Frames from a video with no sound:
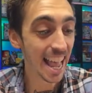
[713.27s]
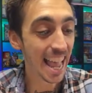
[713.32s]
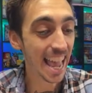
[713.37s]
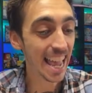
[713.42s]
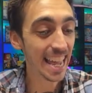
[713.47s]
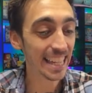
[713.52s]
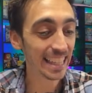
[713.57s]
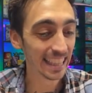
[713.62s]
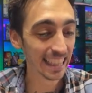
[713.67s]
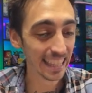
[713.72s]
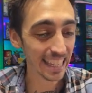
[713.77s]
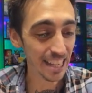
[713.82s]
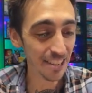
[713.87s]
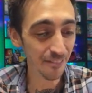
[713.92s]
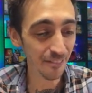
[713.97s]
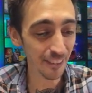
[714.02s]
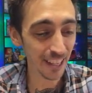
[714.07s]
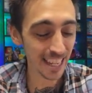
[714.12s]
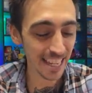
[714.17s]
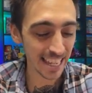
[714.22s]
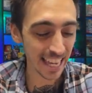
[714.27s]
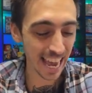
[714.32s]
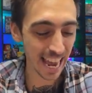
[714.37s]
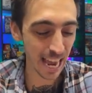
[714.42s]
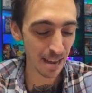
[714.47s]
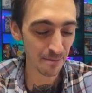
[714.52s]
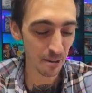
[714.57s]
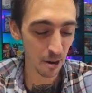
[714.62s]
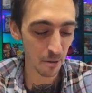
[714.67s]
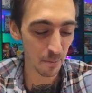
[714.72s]
A Leafy
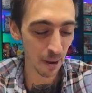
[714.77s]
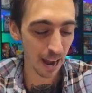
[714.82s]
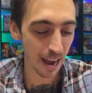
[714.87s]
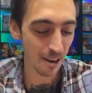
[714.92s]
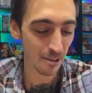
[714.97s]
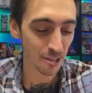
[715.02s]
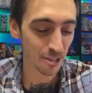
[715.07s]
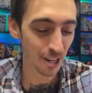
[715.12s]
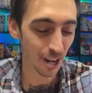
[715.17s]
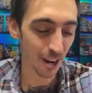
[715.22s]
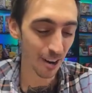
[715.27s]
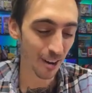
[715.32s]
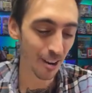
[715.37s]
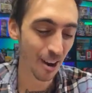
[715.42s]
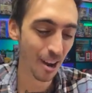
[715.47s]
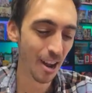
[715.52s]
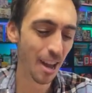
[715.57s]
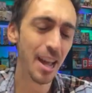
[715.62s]
Camo Poncho.